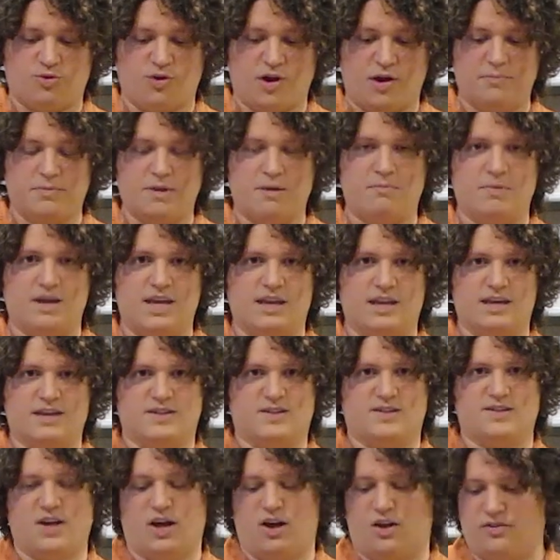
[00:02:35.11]
from the meat
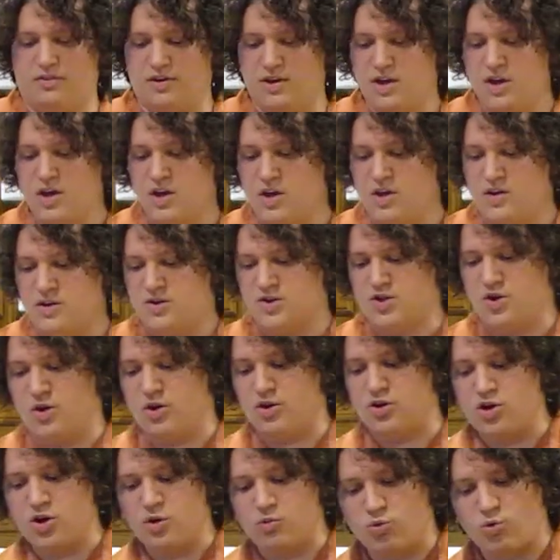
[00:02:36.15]
itself.
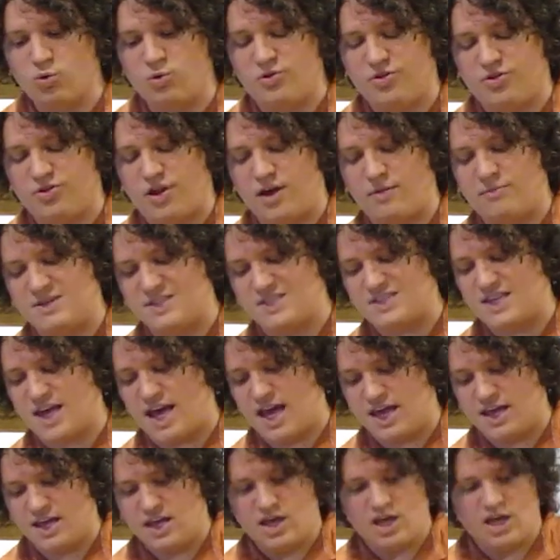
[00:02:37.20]
So a good rule of thumb is
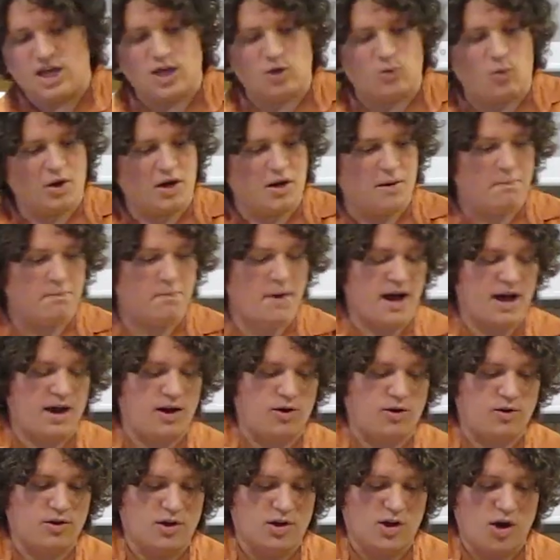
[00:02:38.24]
that you want
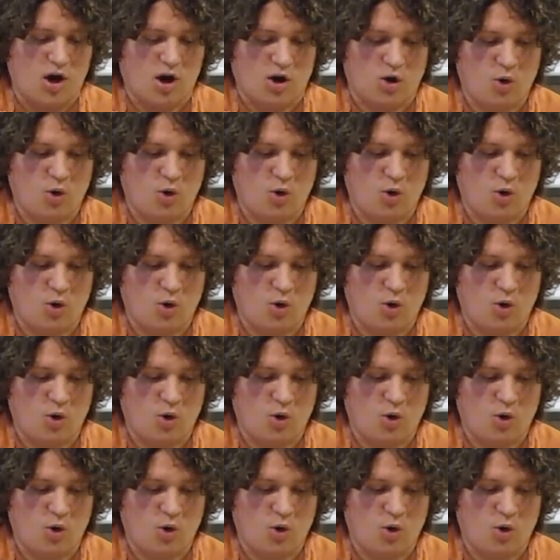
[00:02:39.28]
about